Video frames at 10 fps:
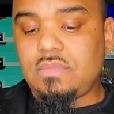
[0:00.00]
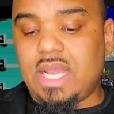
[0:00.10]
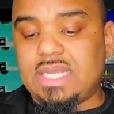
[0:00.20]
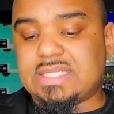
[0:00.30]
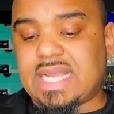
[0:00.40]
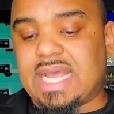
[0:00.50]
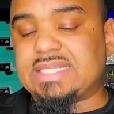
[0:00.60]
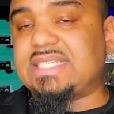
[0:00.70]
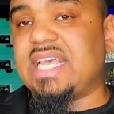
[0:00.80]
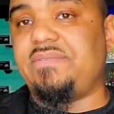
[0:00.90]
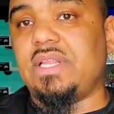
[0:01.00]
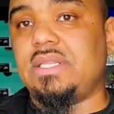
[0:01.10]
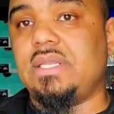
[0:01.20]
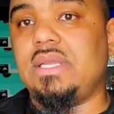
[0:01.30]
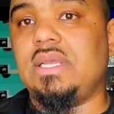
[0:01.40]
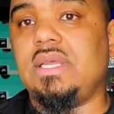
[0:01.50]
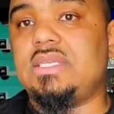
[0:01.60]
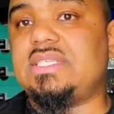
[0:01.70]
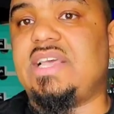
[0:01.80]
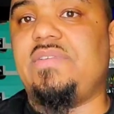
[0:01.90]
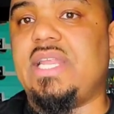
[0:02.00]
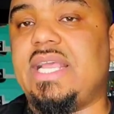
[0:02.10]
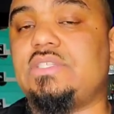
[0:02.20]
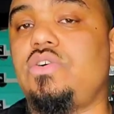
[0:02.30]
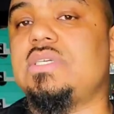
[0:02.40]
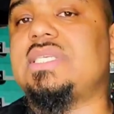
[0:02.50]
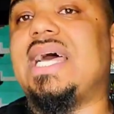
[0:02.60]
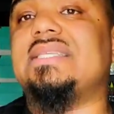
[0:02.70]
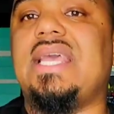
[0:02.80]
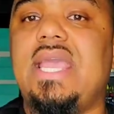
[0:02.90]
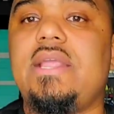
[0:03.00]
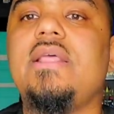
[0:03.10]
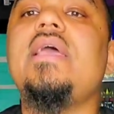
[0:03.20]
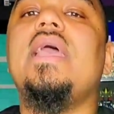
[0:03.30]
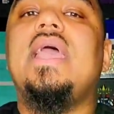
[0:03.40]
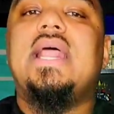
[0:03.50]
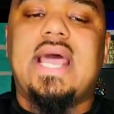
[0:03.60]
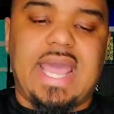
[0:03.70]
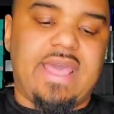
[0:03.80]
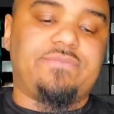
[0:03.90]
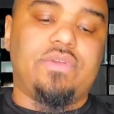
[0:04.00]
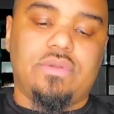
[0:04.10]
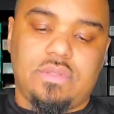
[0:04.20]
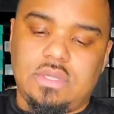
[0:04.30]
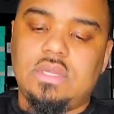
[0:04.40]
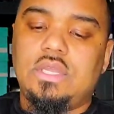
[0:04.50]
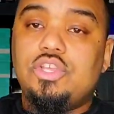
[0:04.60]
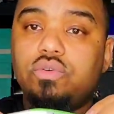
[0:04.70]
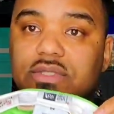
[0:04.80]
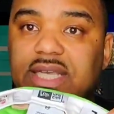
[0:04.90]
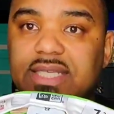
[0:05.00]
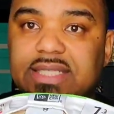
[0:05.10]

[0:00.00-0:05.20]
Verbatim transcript: a size seven and seven eighths or a size eight, and I have to use these